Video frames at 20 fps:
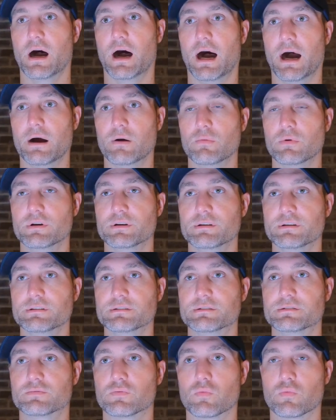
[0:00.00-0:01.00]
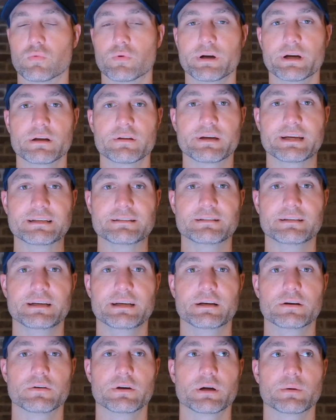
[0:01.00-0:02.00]
I was really
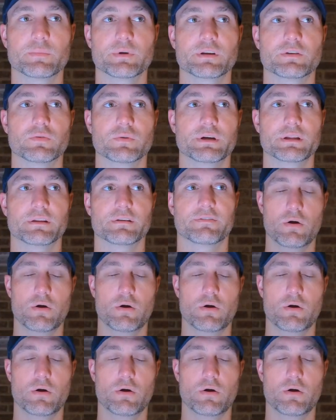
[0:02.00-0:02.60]
teetering between the